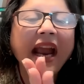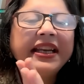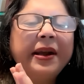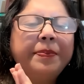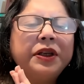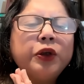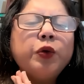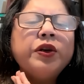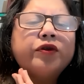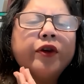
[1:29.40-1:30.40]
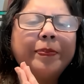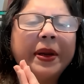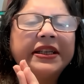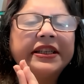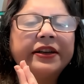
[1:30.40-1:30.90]
At number two is
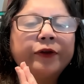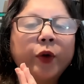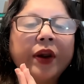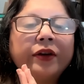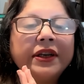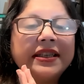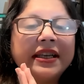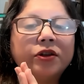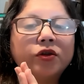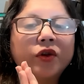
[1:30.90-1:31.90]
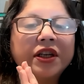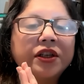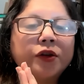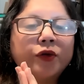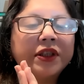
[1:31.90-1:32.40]
repetitive queries and
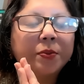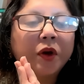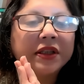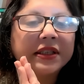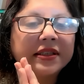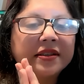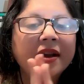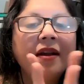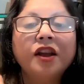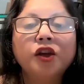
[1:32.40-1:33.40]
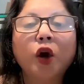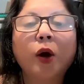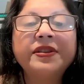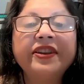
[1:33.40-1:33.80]
structured responses. Jobs